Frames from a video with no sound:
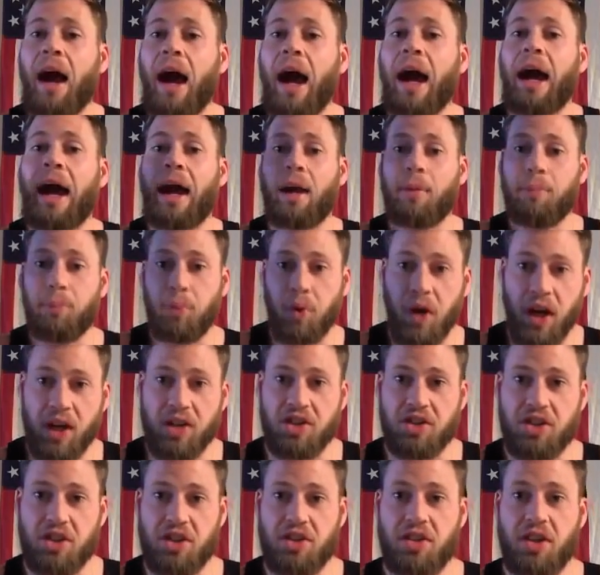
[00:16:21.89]
I got a
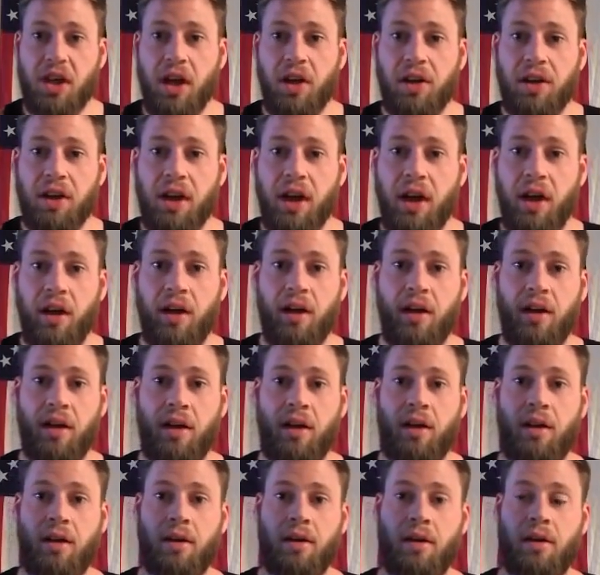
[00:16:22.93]
bridge to sell you
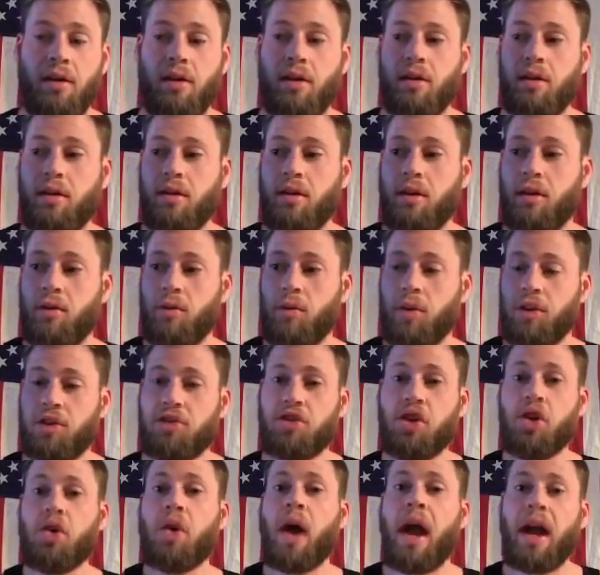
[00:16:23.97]
with
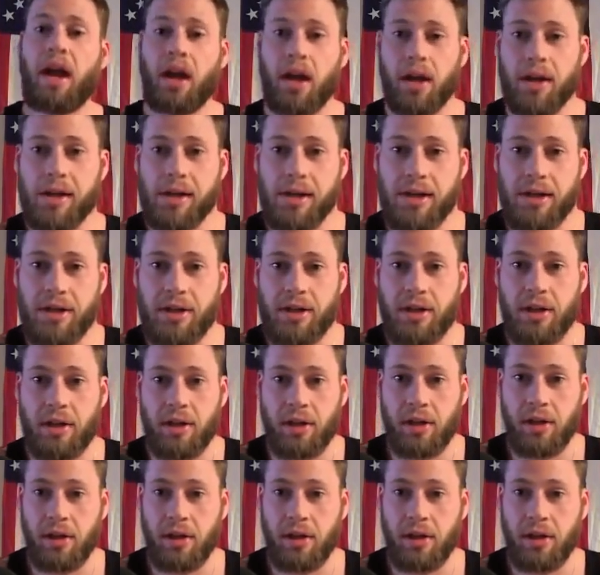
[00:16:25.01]
2 acres